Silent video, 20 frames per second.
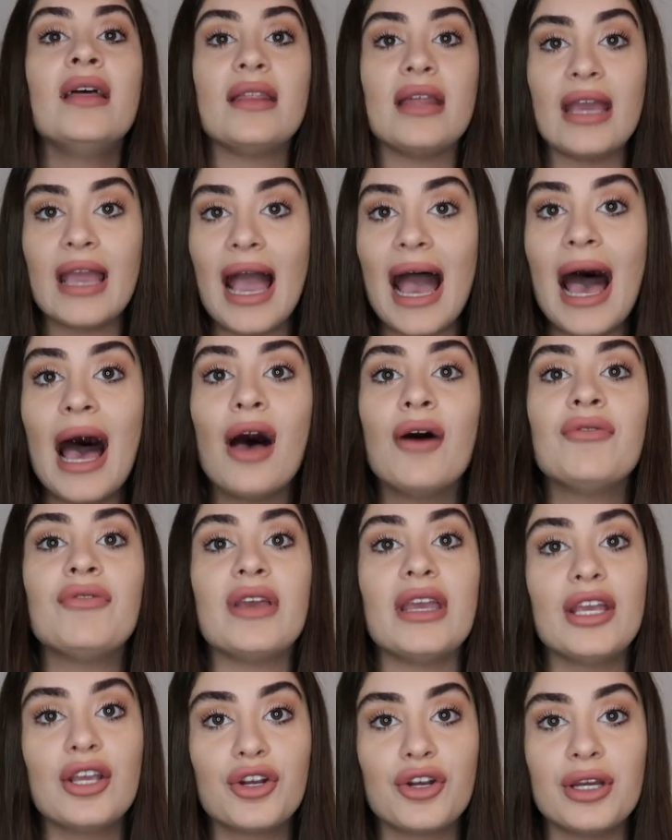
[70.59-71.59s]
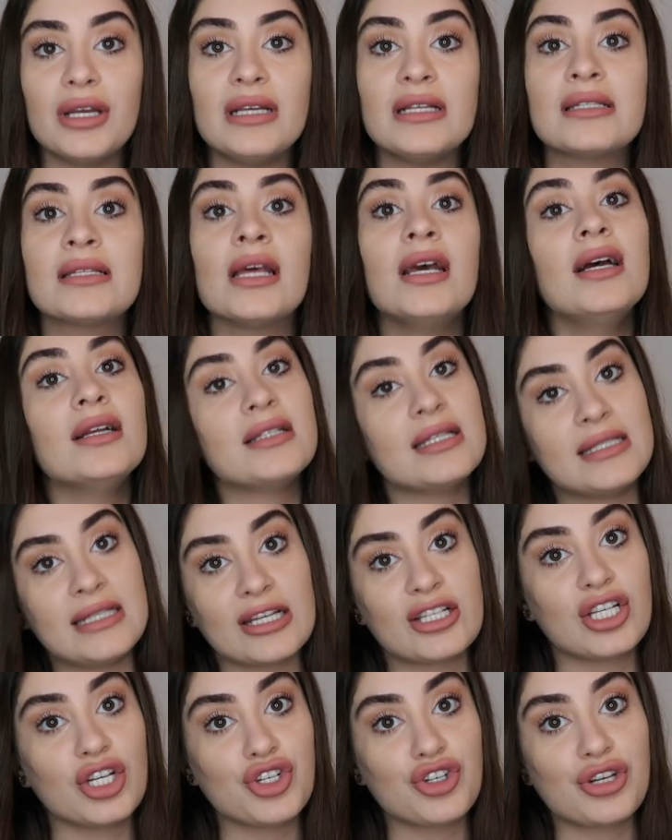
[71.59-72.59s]
they have increased to
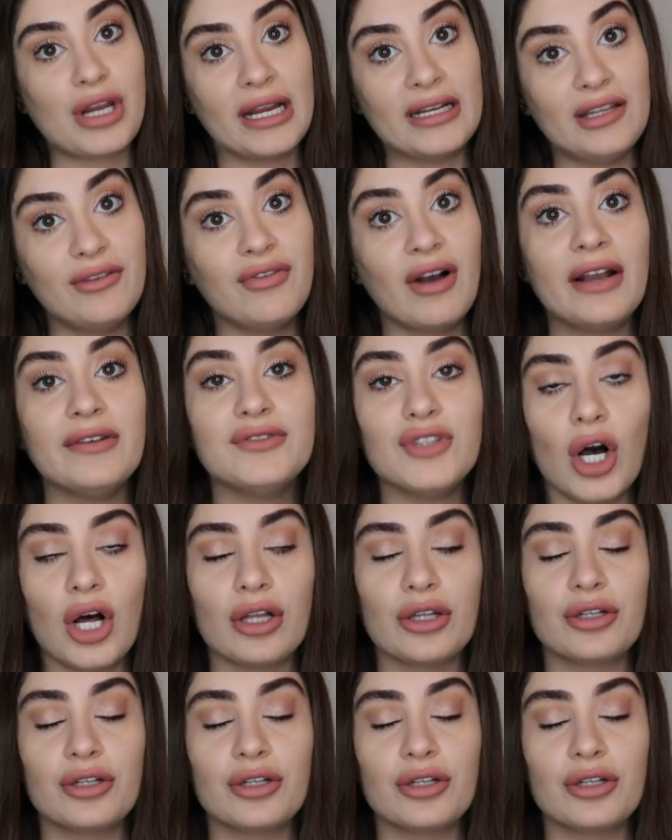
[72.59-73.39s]
$695.